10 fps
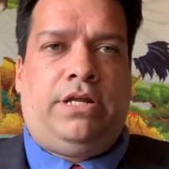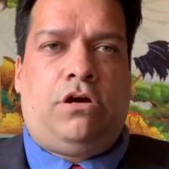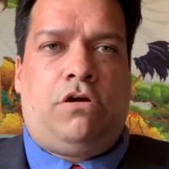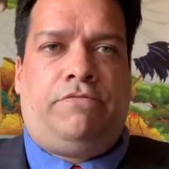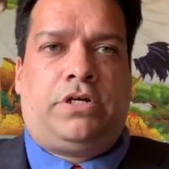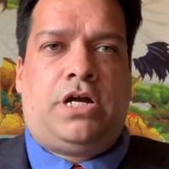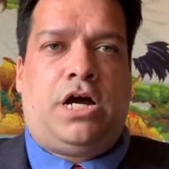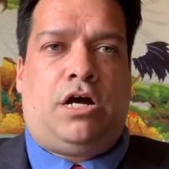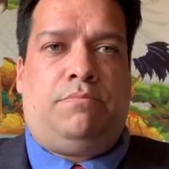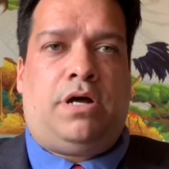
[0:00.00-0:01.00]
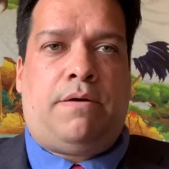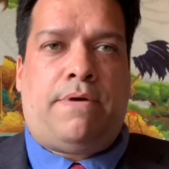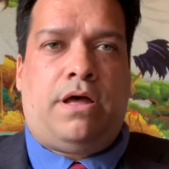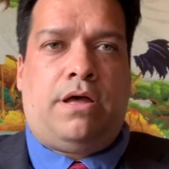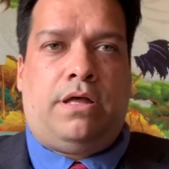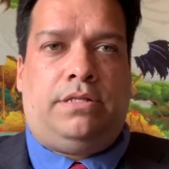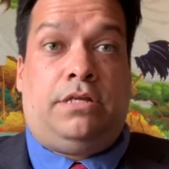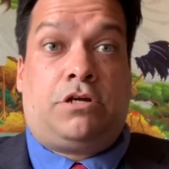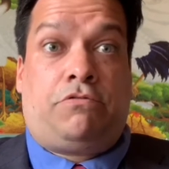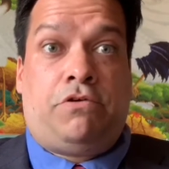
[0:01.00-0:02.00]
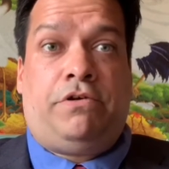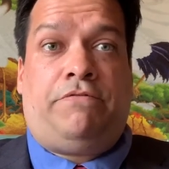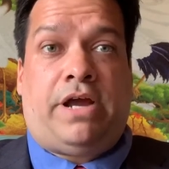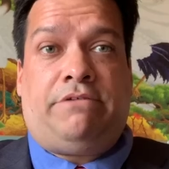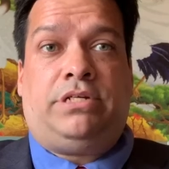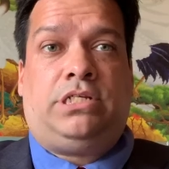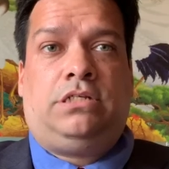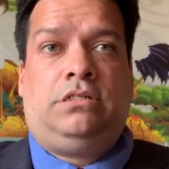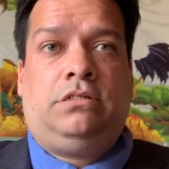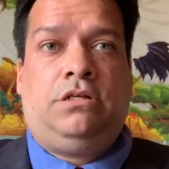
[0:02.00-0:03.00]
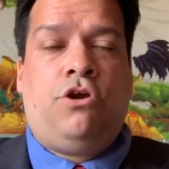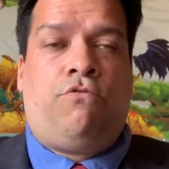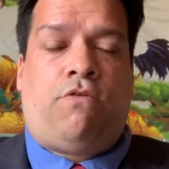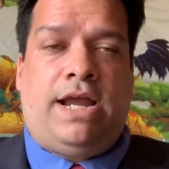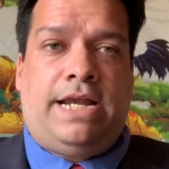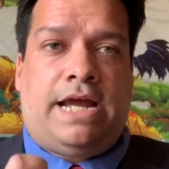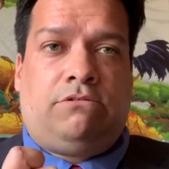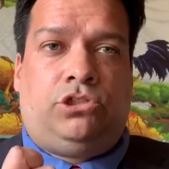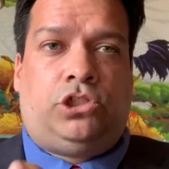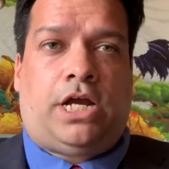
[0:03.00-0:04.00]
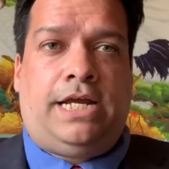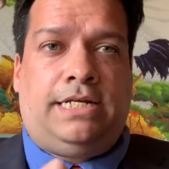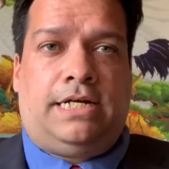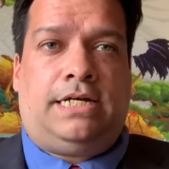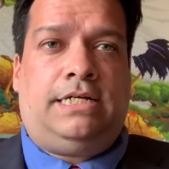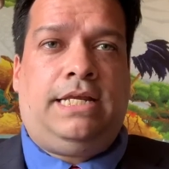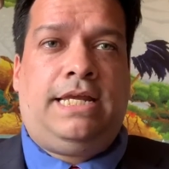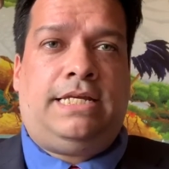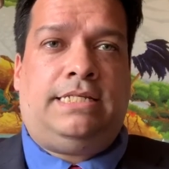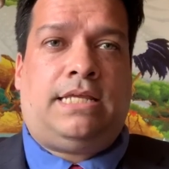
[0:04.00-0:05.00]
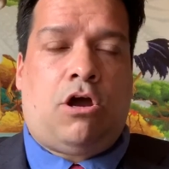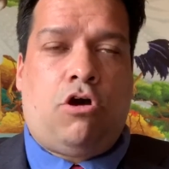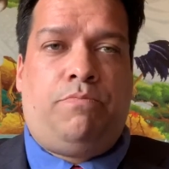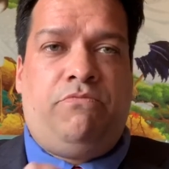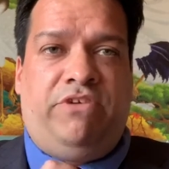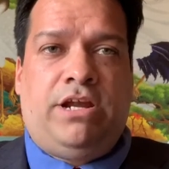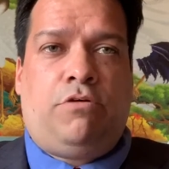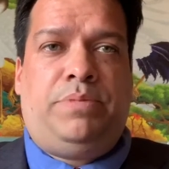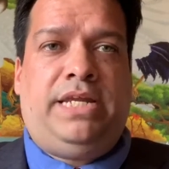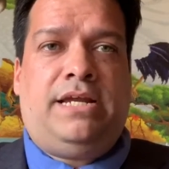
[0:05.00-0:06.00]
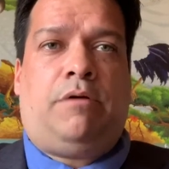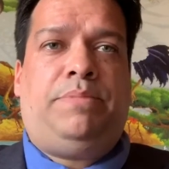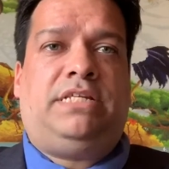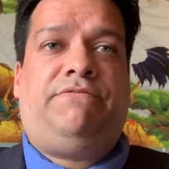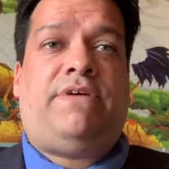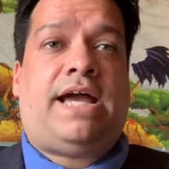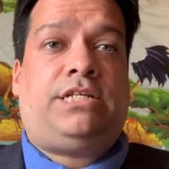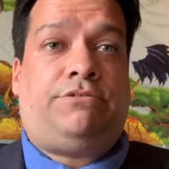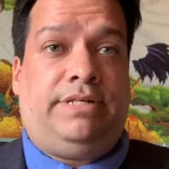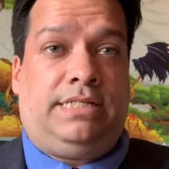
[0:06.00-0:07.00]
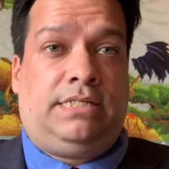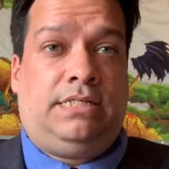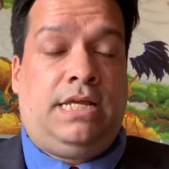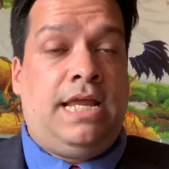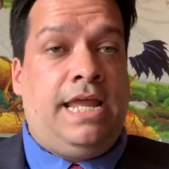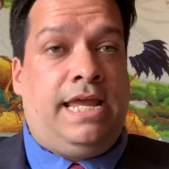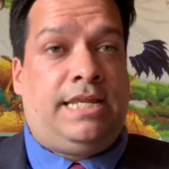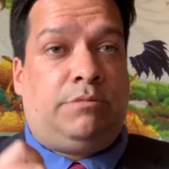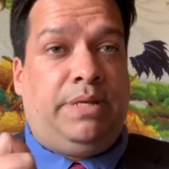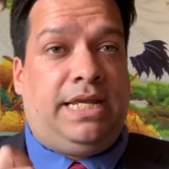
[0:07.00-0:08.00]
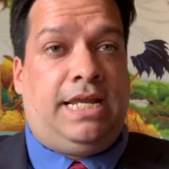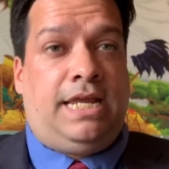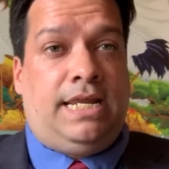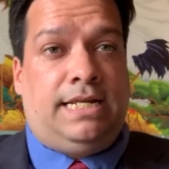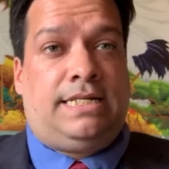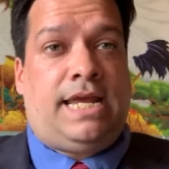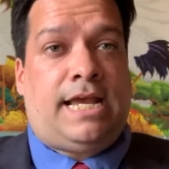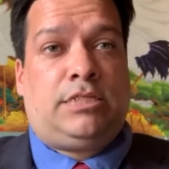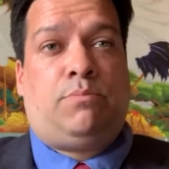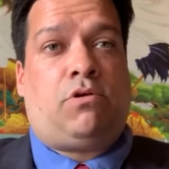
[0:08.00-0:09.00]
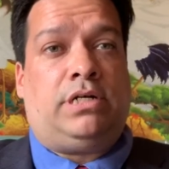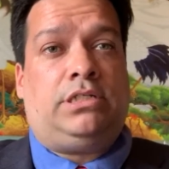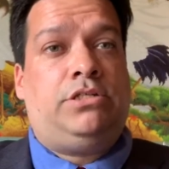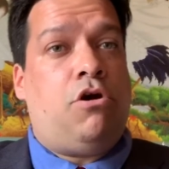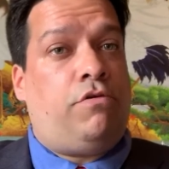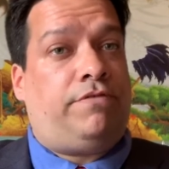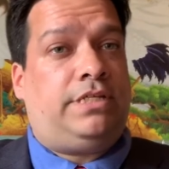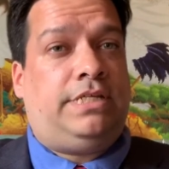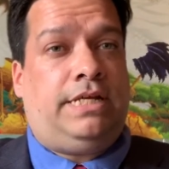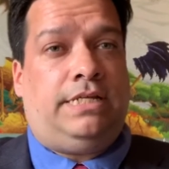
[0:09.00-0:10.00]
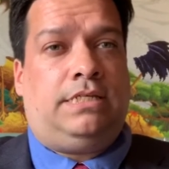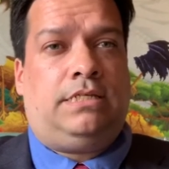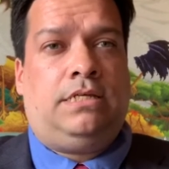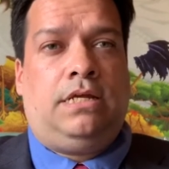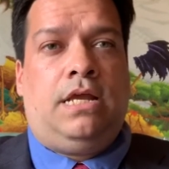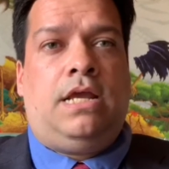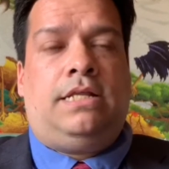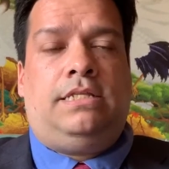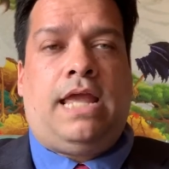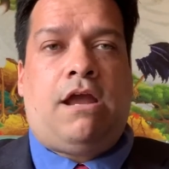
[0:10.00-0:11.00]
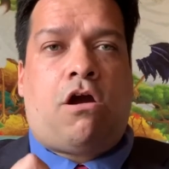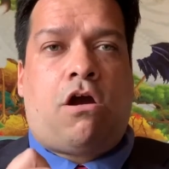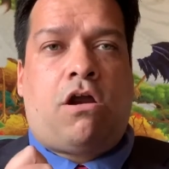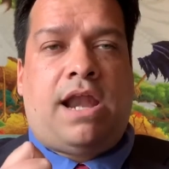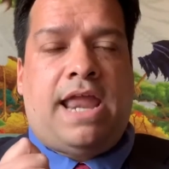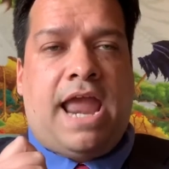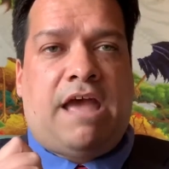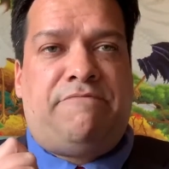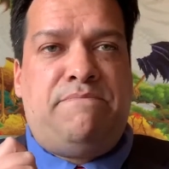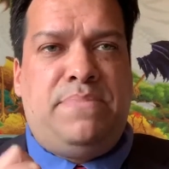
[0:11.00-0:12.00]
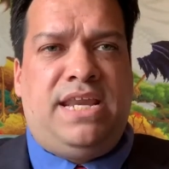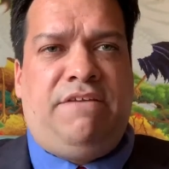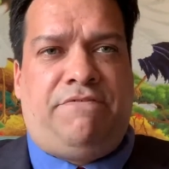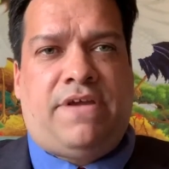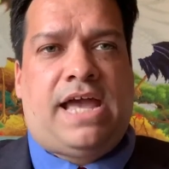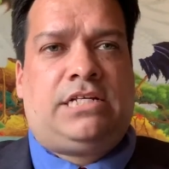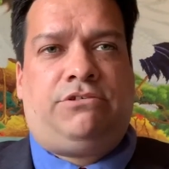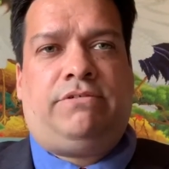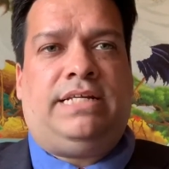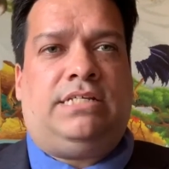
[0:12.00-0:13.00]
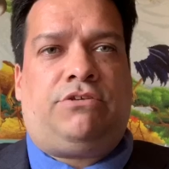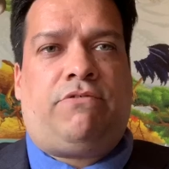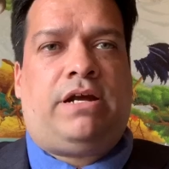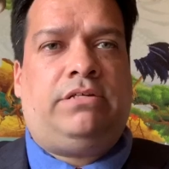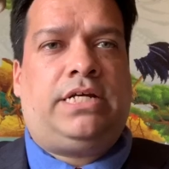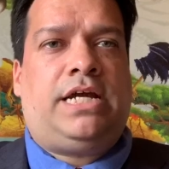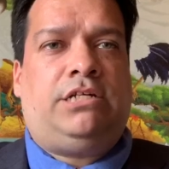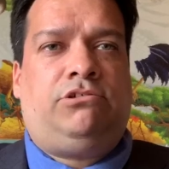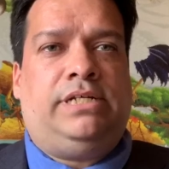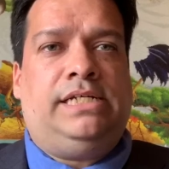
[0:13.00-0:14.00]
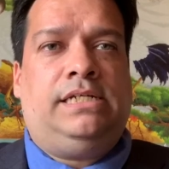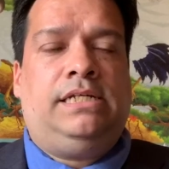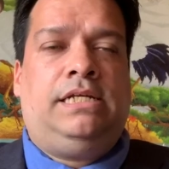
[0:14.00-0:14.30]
overcome the coronavirus. Right now, China is reopening up its factories. It is beginning to export overseas. They have many factories around the country